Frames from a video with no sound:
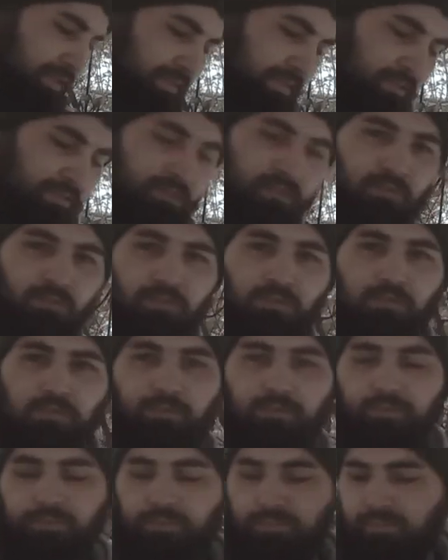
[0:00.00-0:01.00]
like the little
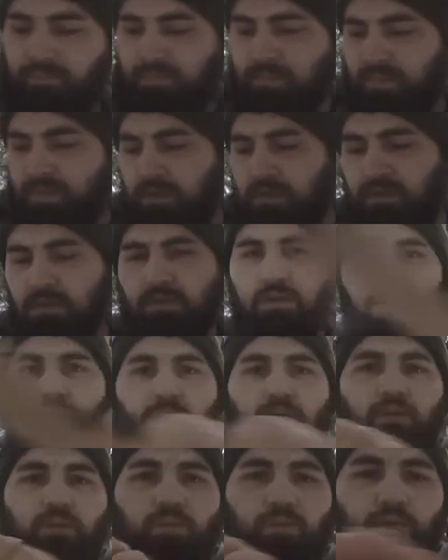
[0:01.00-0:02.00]

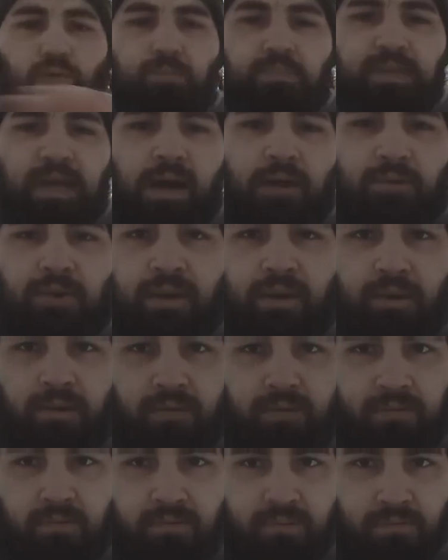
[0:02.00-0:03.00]
loop down
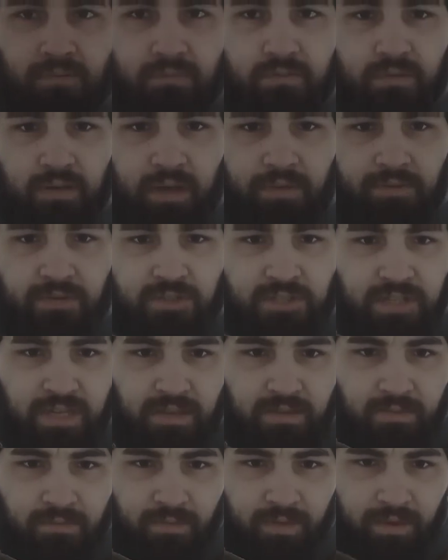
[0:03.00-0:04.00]
here on the
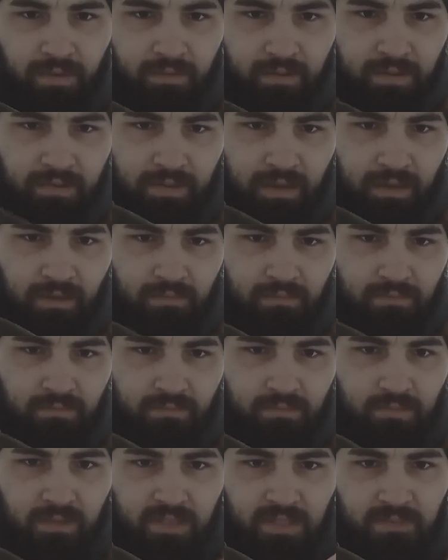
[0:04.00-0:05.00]
sheath, if I can get that
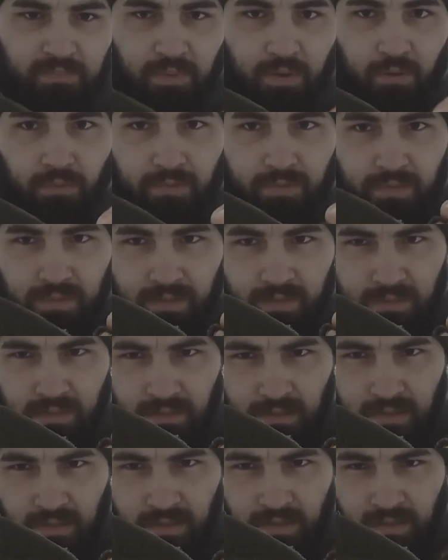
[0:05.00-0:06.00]
exposed,
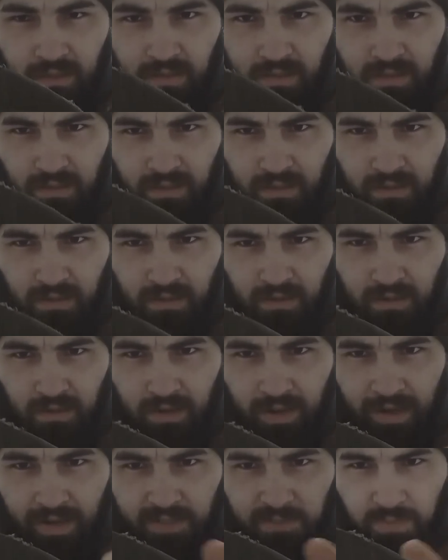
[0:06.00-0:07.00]

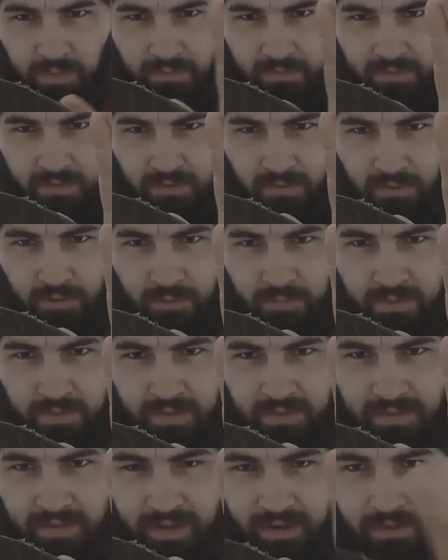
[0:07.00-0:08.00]
has one of those little loops
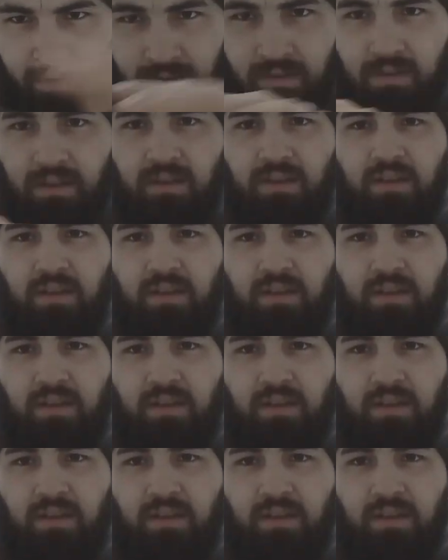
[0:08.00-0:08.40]
right there.